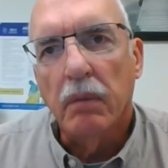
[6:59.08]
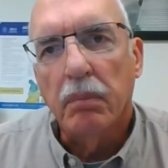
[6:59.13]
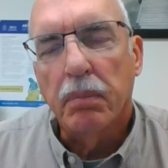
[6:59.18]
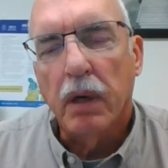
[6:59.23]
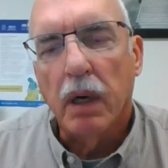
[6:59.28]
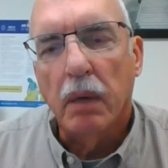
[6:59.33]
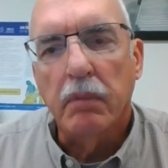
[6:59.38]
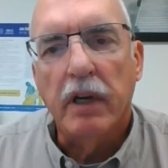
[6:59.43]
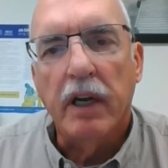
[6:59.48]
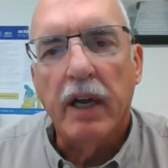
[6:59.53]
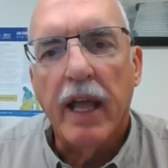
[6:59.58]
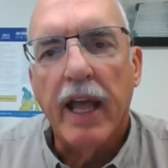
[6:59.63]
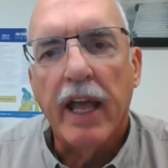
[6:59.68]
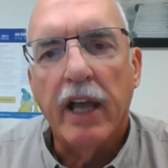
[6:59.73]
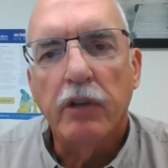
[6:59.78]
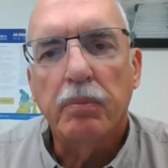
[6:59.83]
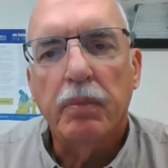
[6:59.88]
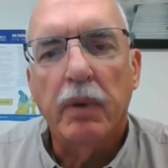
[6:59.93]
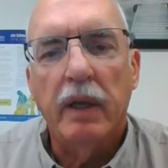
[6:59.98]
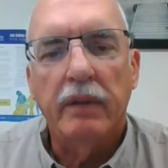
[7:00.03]
permanent
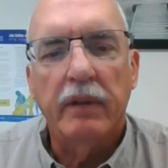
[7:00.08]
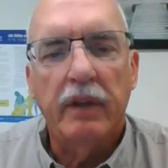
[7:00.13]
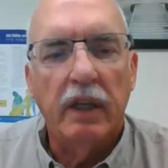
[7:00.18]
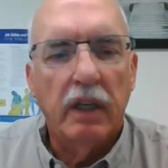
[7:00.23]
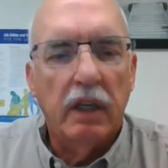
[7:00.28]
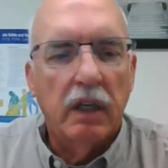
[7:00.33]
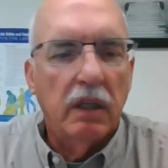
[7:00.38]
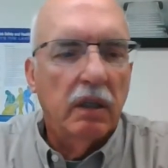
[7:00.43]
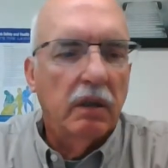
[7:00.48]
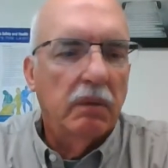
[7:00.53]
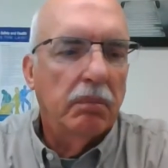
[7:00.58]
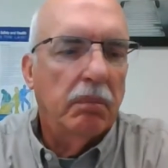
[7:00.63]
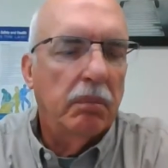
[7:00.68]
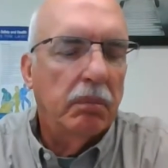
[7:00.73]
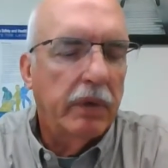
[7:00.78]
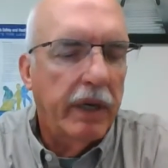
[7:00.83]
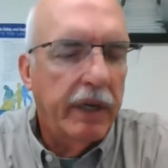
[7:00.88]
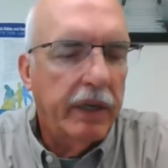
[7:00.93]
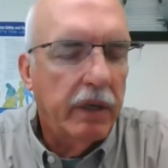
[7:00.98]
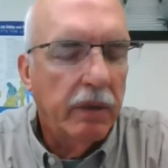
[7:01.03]
hasp on the
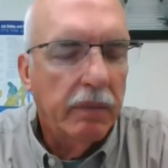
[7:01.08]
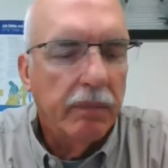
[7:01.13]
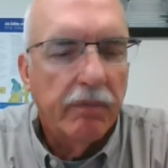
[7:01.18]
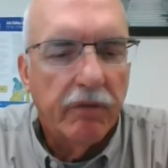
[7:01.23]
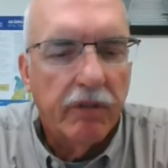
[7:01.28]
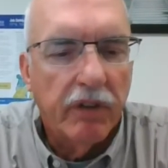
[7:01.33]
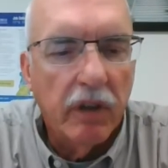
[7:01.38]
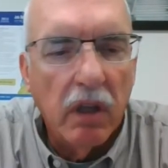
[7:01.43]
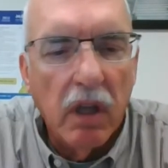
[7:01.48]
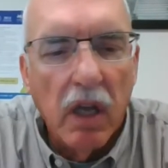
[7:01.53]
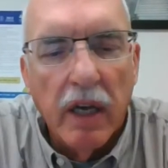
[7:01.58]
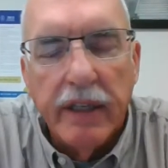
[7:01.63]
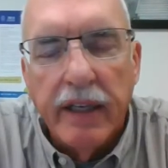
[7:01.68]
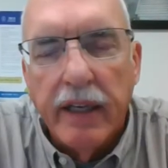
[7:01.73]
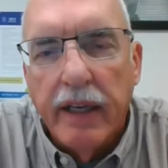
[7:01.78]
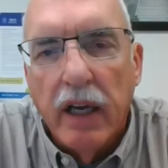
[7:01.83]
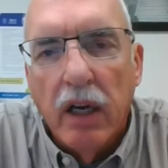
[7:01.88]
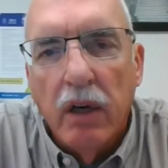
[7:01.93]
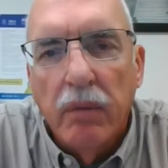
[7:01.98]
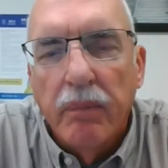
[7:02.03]
breaker for
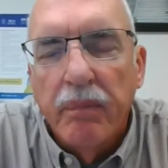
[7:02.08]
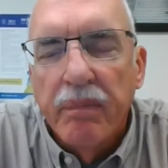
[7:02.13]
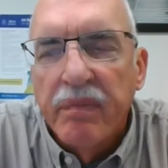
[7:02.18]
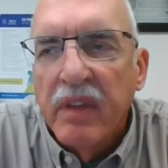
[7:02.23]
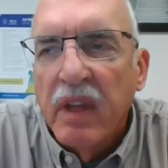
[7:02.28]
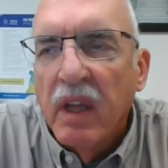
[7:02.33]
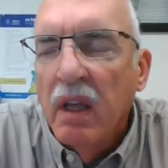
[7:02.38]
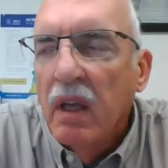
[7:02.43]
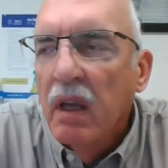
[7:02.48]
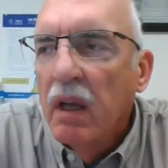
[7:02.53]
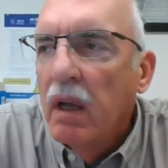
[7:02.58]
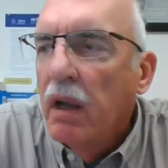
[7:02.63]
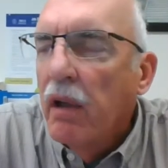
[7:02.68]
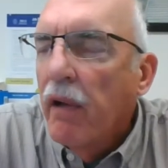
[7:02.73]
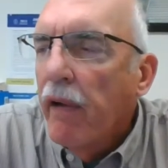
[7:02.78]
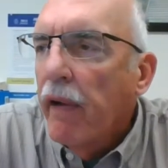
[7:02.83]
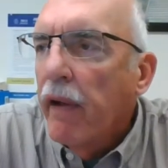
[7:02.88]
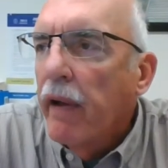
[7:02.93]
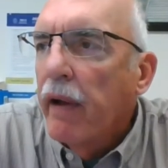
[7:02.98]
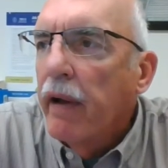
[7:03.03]
locking out?
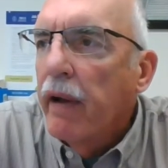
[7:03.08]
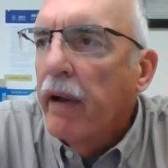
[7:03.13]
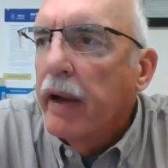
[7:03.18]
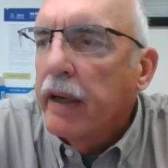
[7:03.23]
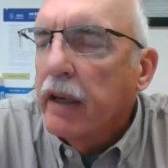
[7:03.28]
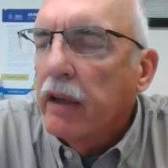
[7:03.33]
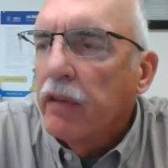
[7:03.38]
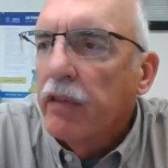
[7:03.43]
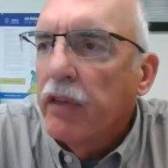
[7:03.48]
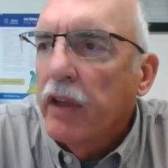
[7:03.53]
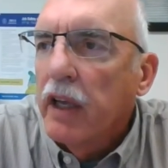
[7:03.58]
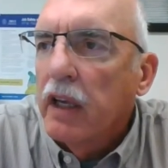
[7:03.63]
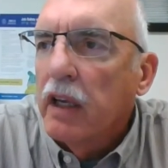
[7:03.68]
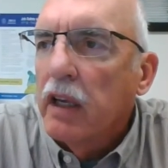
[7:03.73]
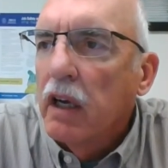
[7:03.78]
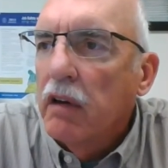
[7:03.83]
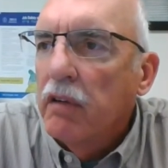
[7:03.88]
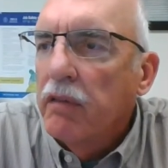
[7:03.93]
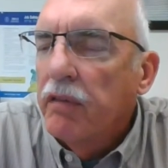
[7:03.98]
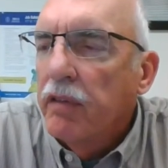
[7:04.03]
I could think
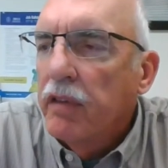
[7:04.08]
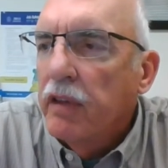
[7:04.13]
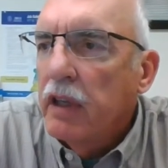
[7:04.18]
of